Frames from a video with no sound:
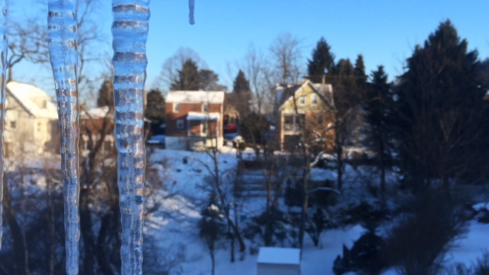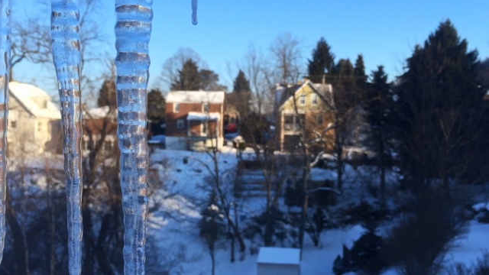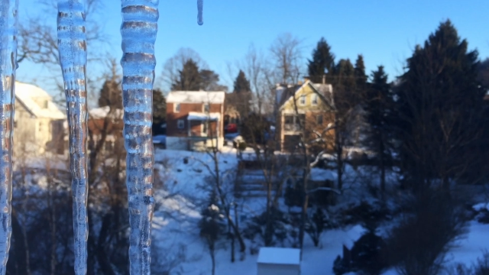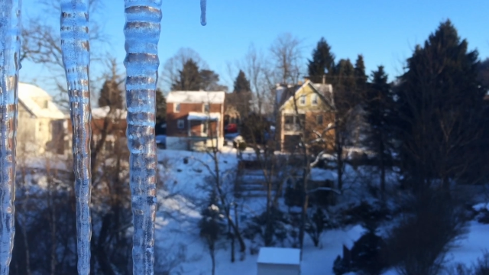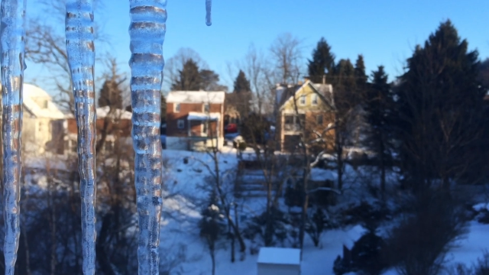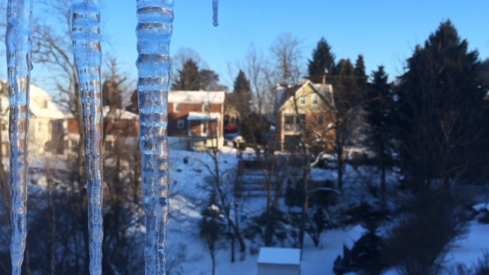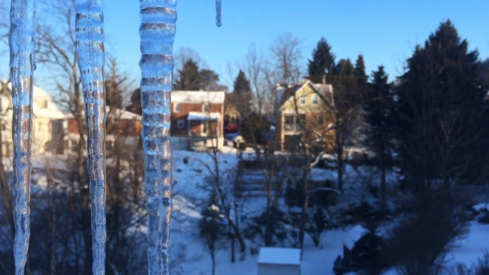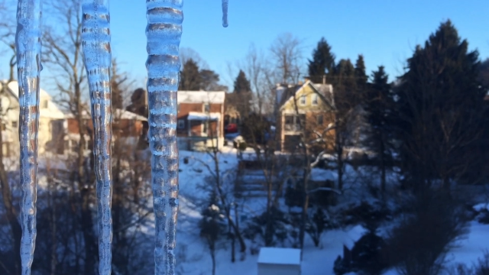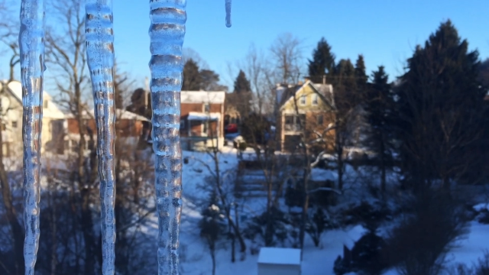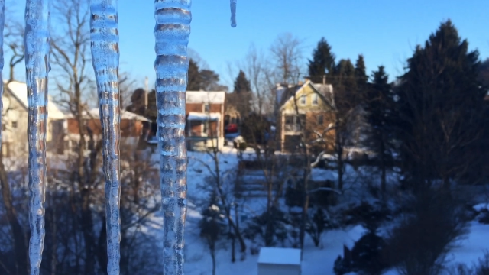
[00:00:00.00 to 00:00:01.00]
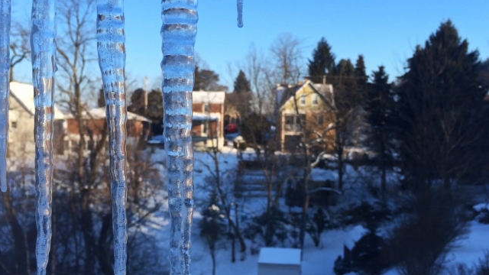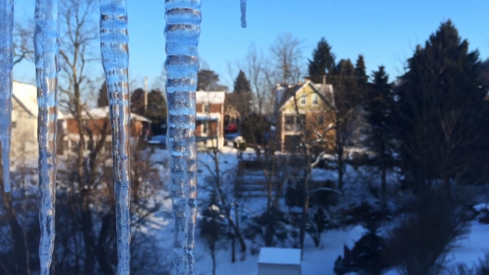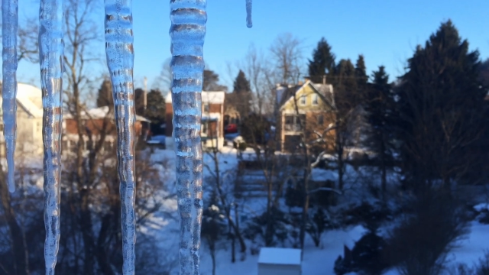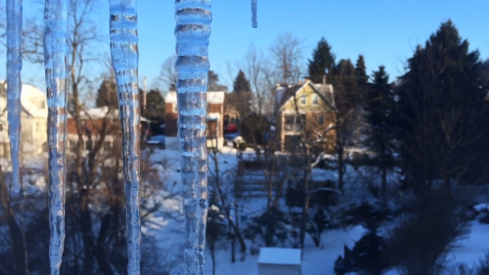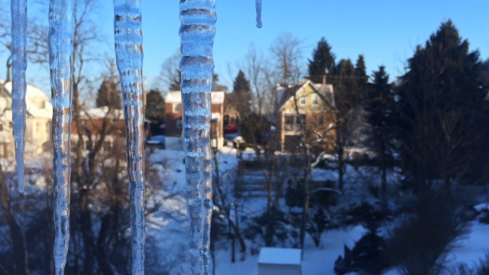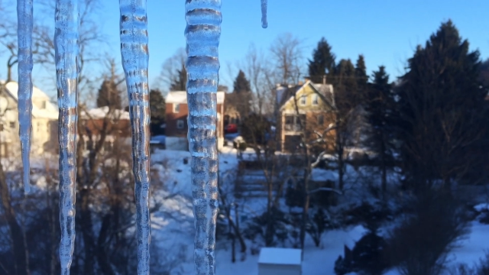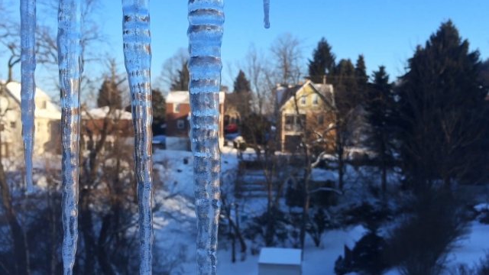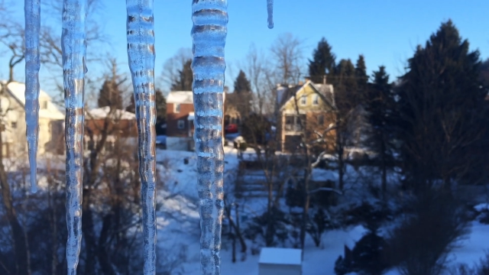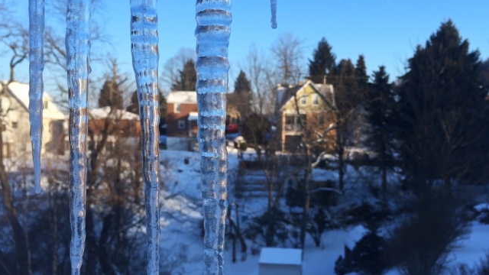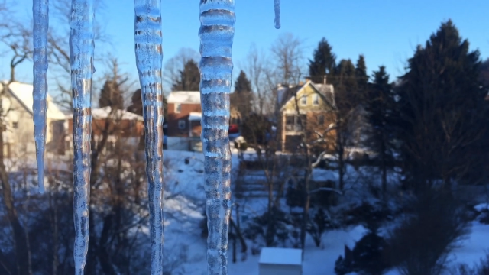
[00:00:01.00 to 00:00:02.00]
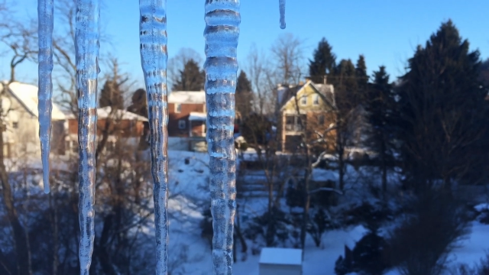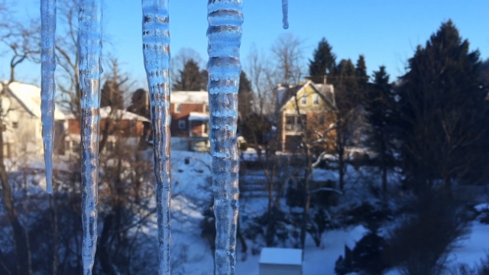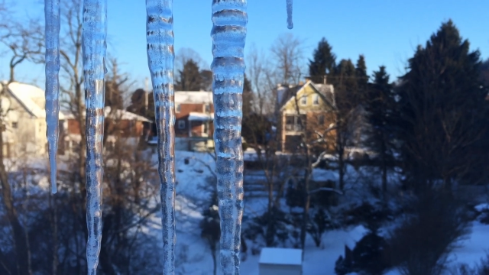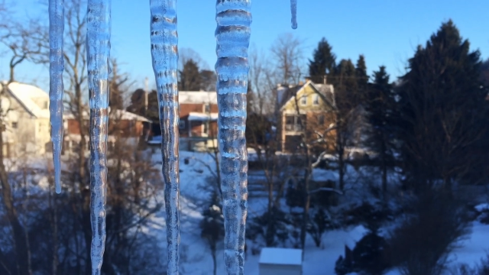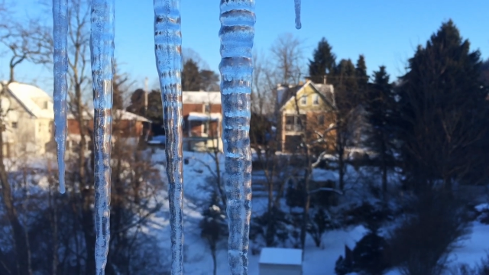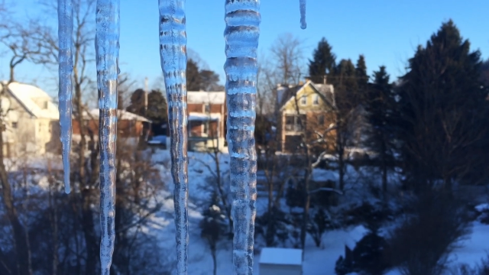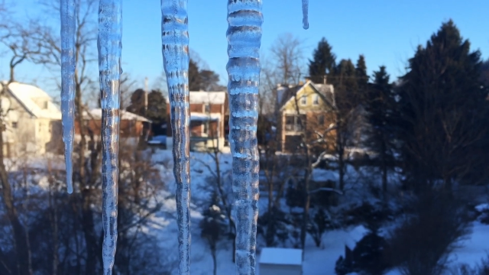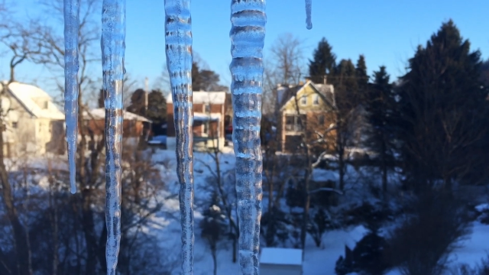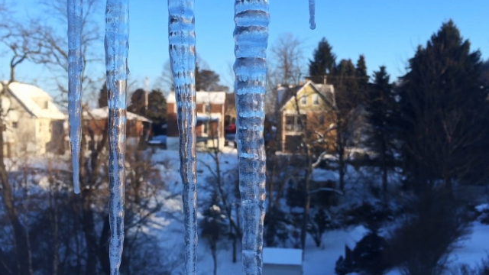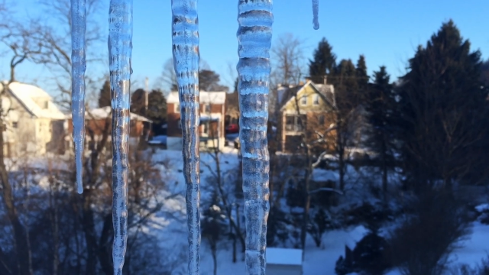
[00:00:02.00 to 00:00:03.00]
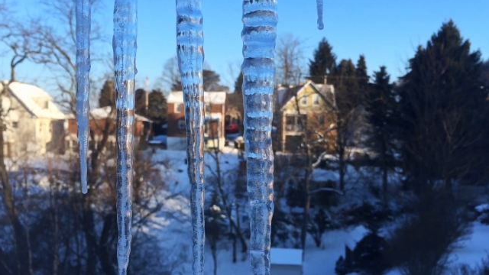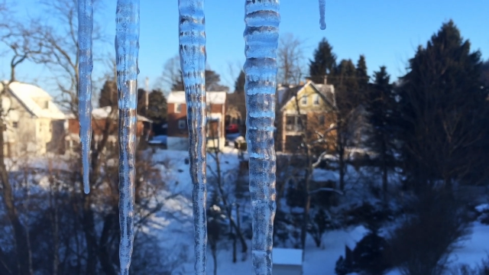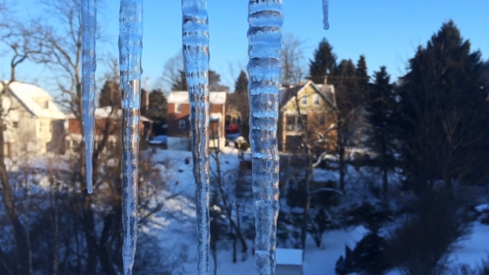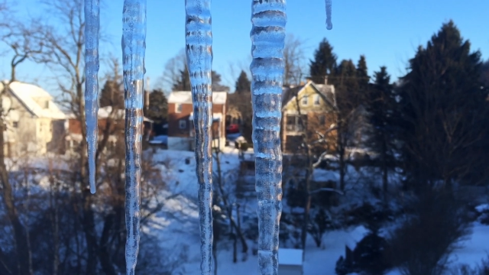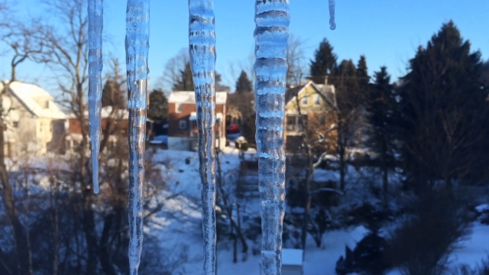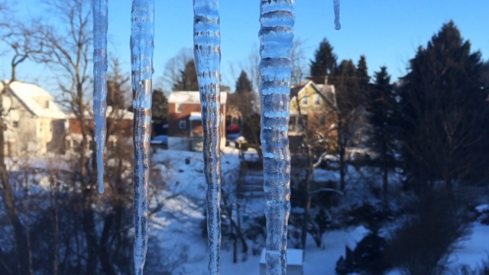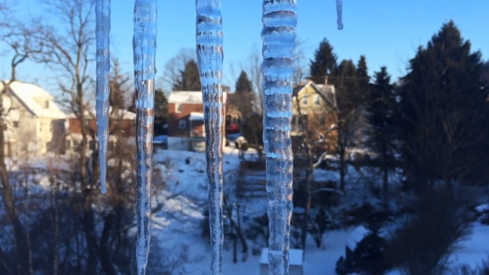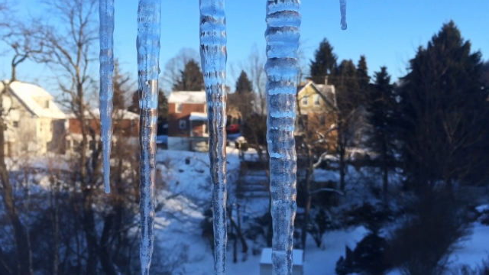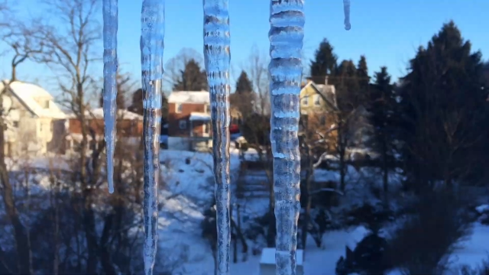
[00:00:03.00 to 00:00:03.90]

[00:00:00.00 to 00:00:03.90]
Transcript: No face is visible, so there are no lips to read.